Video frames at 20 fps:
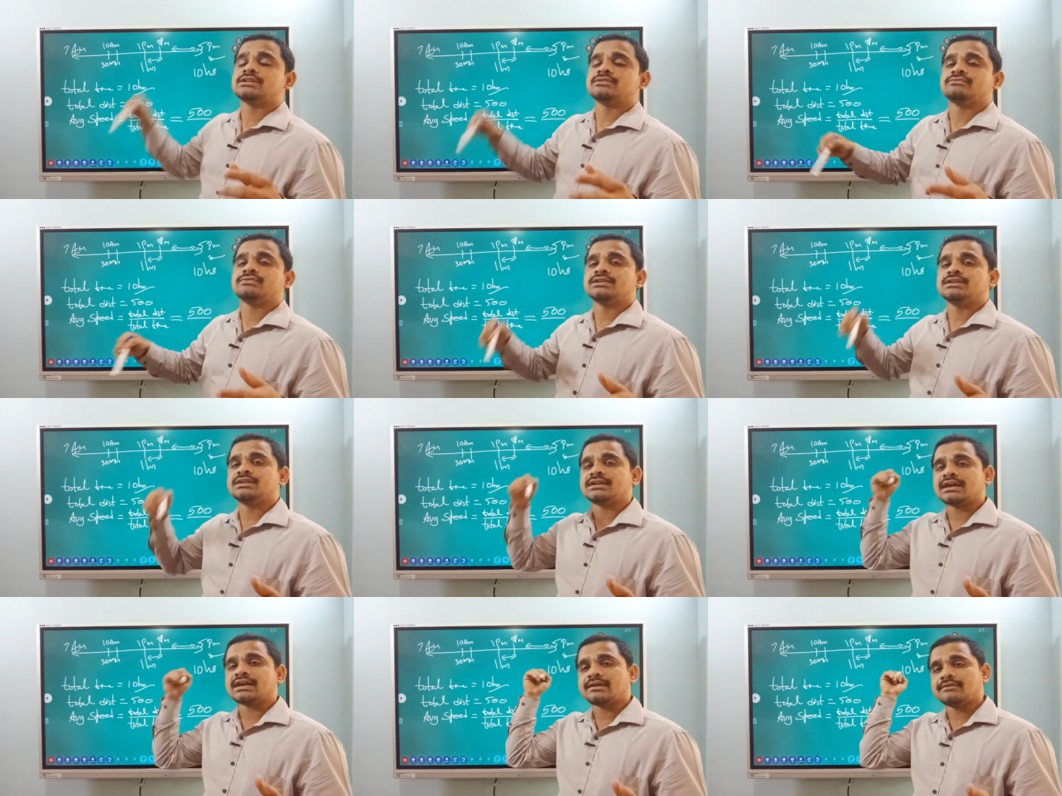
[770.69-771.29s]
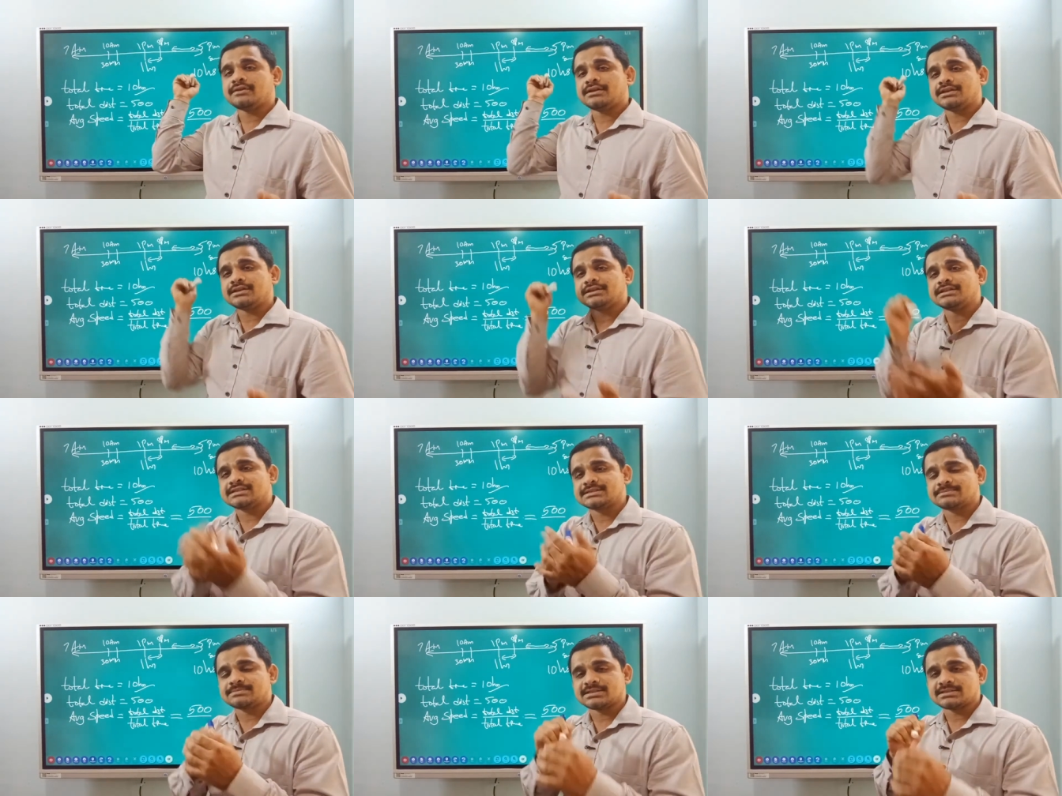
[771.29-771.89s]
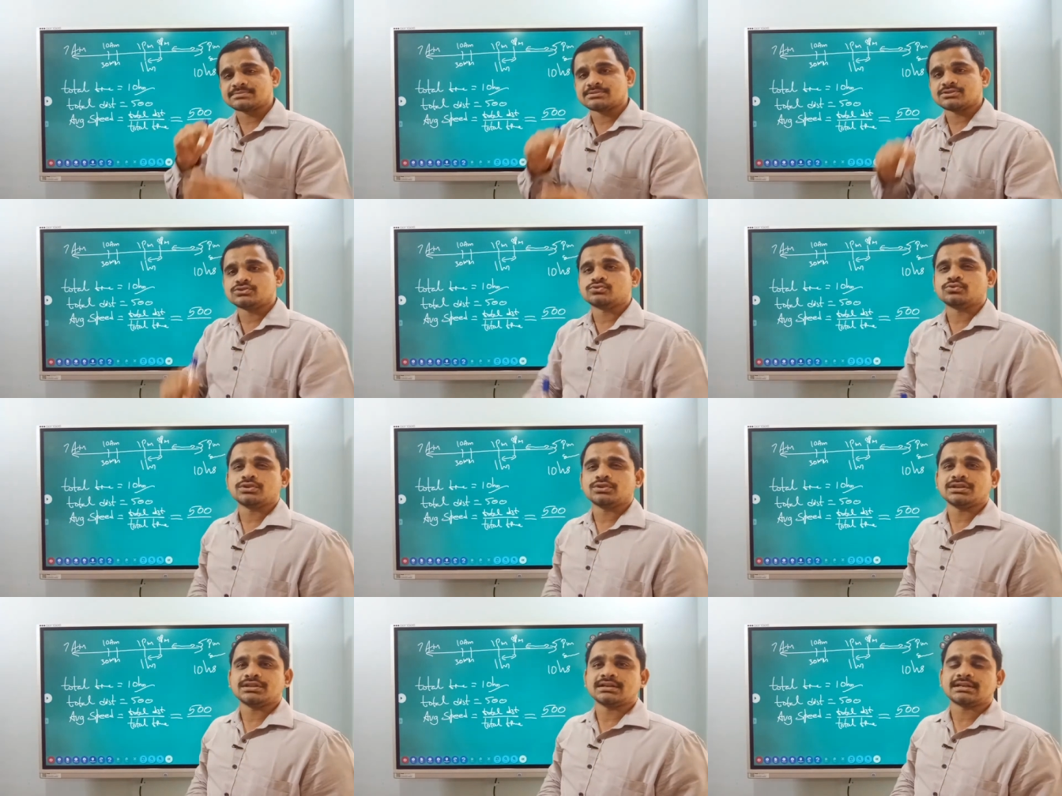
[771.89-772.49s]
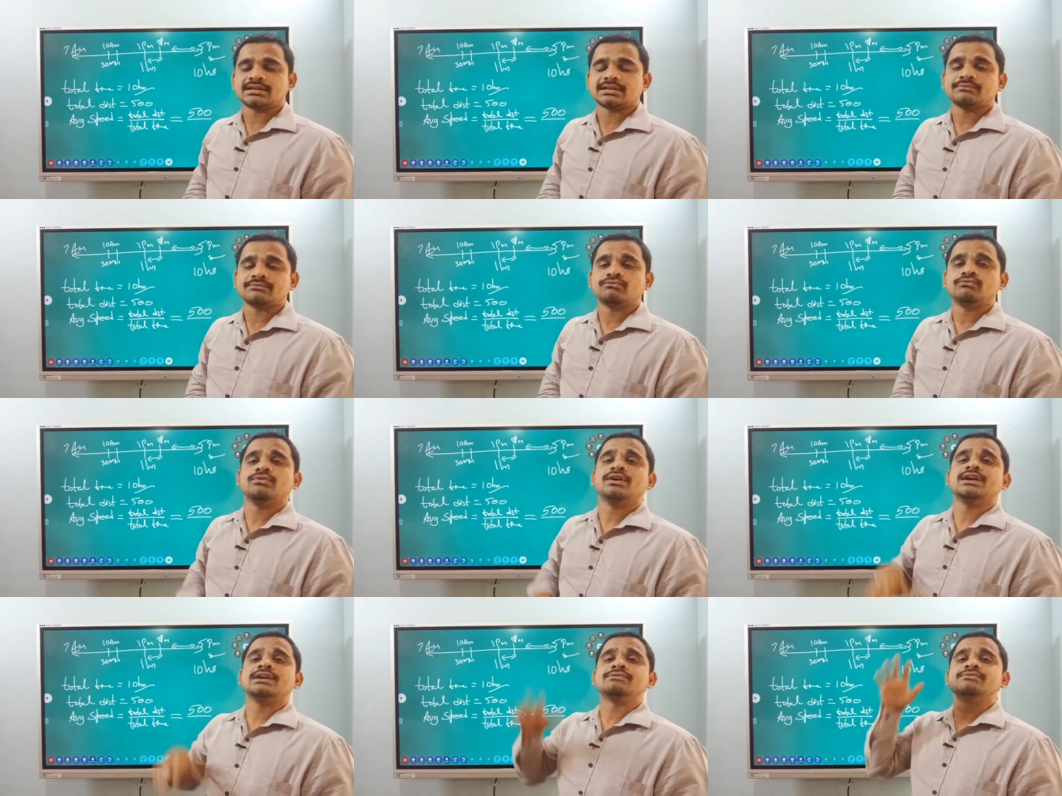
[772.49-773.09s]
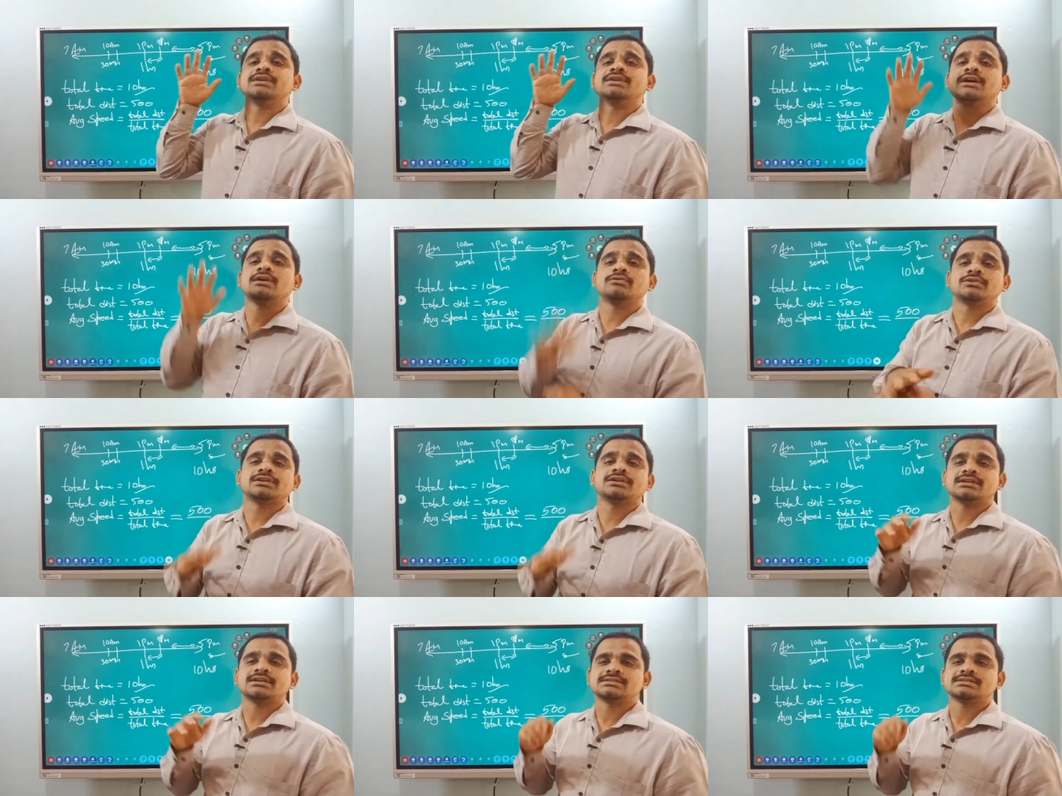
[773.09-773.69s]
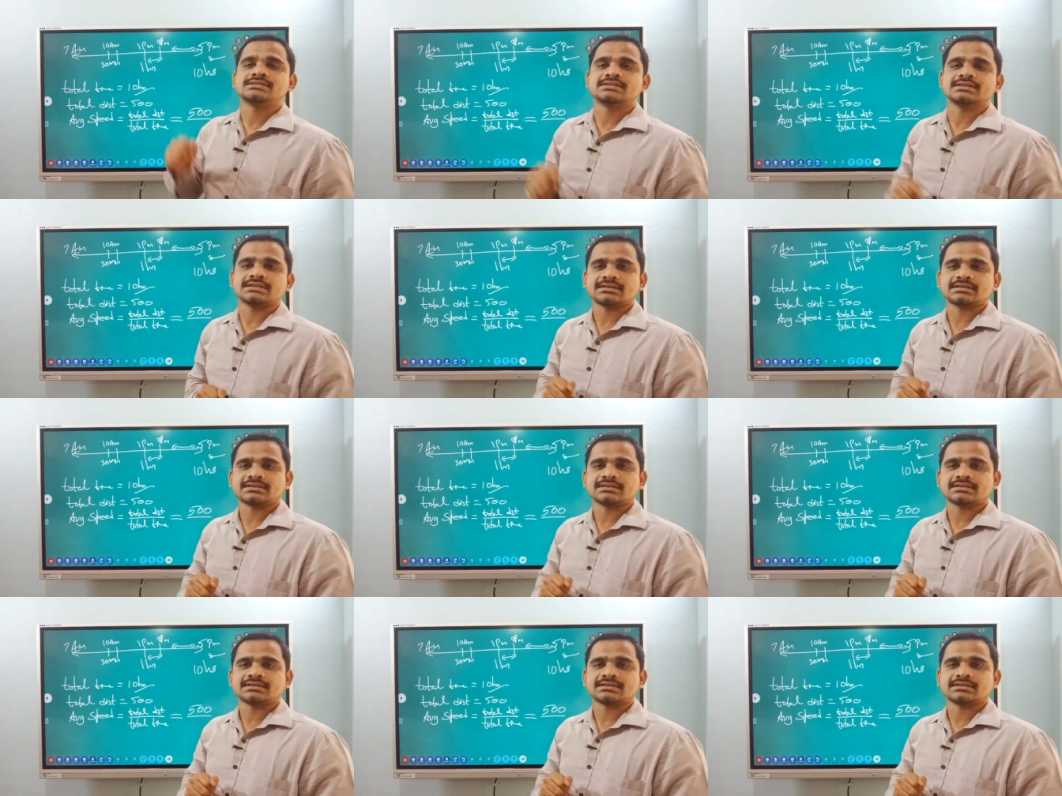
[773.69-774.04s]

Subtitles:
We didn't have any displacement during that time. Why we have to consider?